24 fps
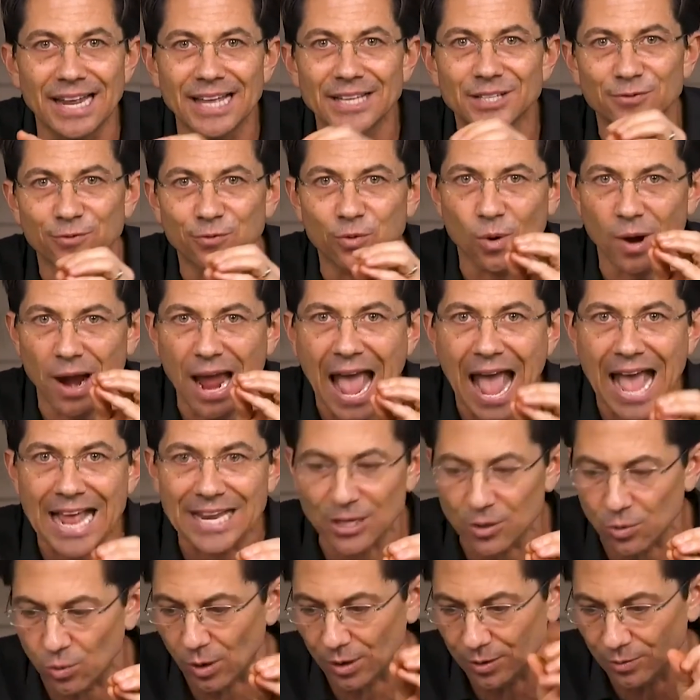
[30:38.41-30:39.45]
It's for
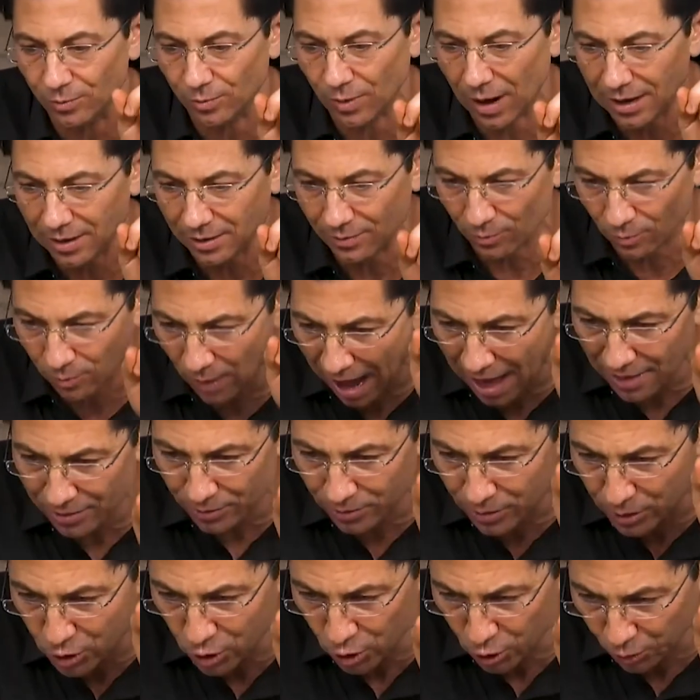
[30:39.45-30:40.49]
anyone. Rather,
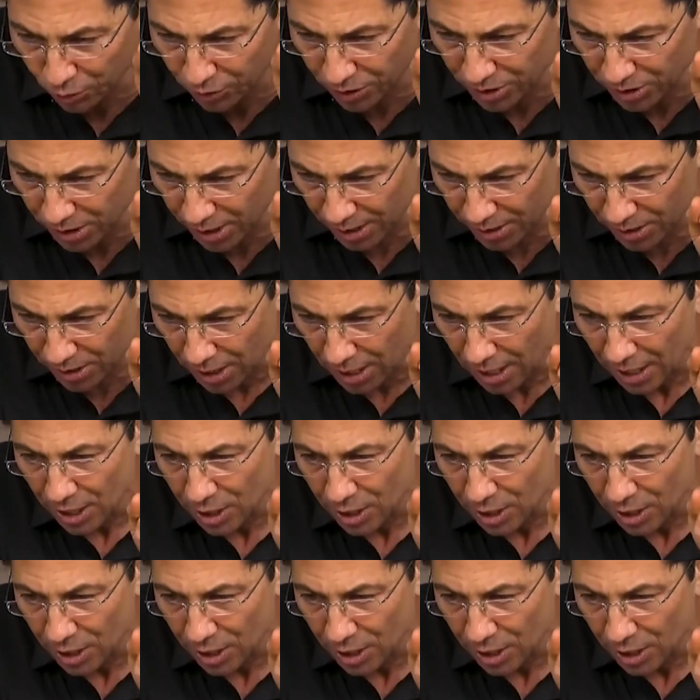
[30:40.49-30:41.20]
the truth is this.